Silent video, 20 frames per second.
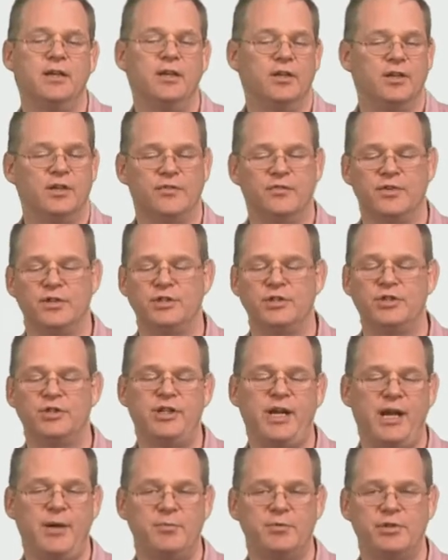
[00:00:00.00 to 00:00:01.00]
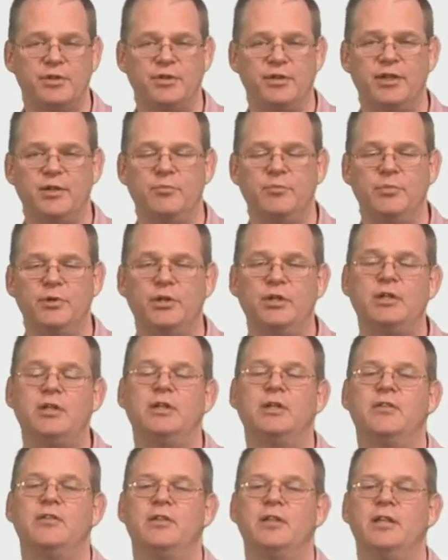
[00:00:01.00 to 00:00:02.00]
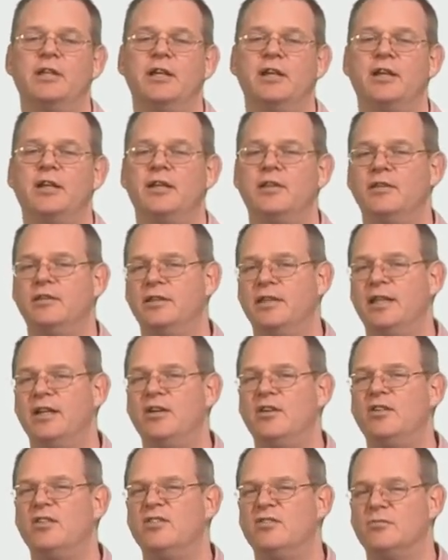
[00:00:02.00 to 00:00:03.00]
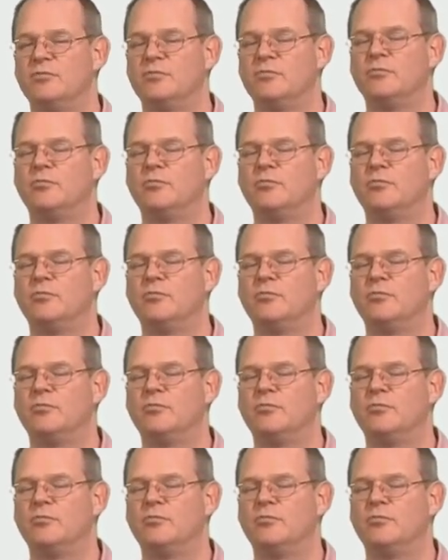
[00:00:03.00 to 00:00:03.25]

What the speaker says: the first chapter in a book, they're